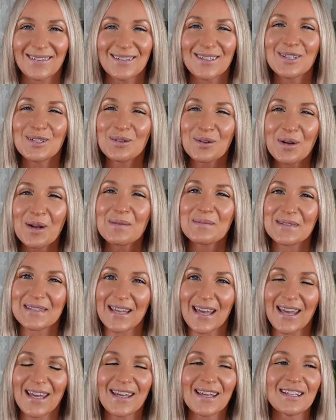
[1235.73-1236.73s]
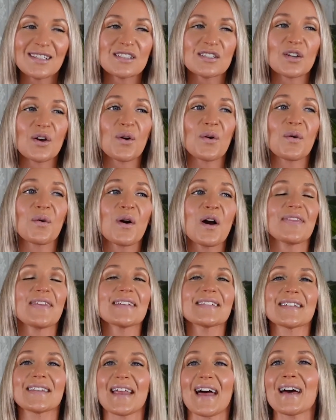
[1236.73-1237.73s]
You know what I'm saying? So
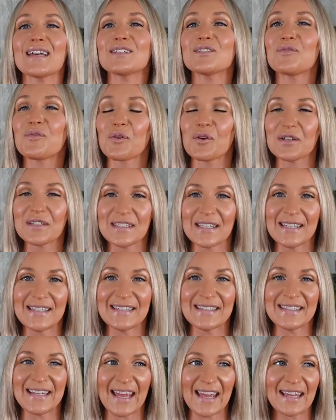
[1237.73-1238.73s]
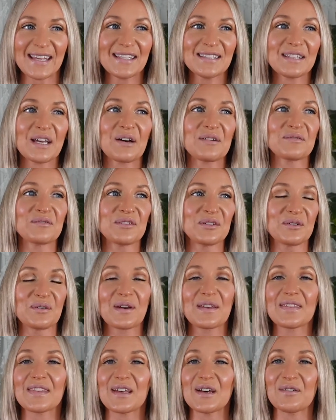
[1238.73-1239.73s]
this last 14 days of
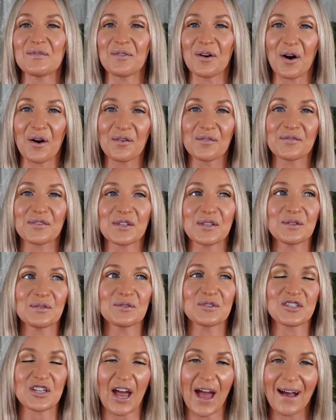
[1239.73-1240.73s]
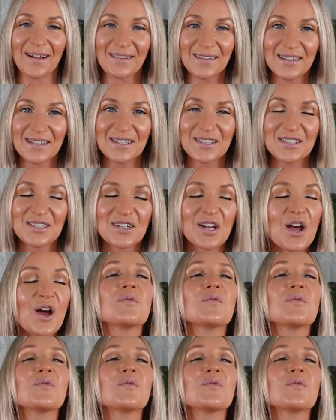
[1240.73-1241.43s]
doing the Evolve You challenge